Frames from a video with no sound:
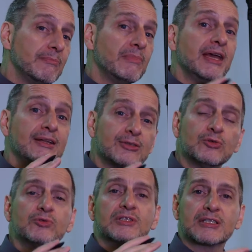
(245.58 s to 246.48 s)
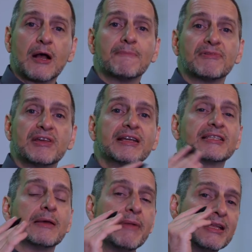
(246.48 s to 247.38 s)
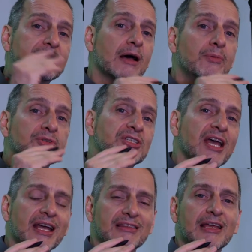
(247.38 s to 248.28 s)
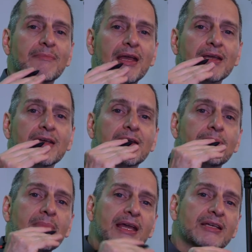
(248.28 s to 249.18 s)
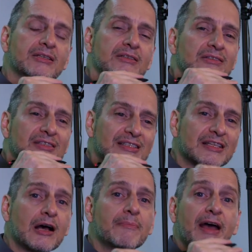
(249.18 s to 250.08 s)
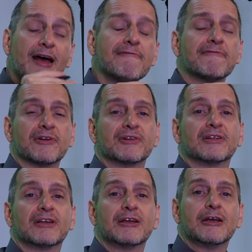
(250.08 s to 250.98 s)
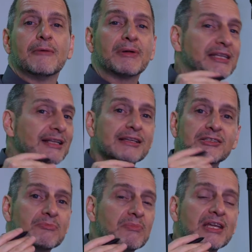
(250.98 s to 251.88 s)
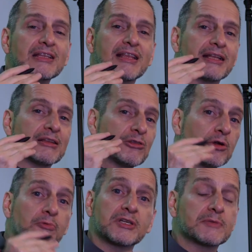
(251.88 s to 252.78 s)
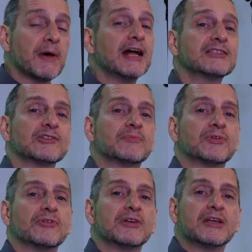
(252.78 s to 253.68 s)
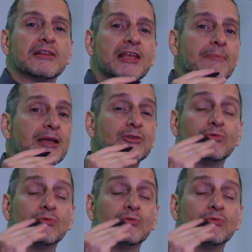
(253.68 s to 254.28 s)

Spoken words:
may do some things. They may double check. They may make some effort. But that doesn't mean that they're responsible. They may do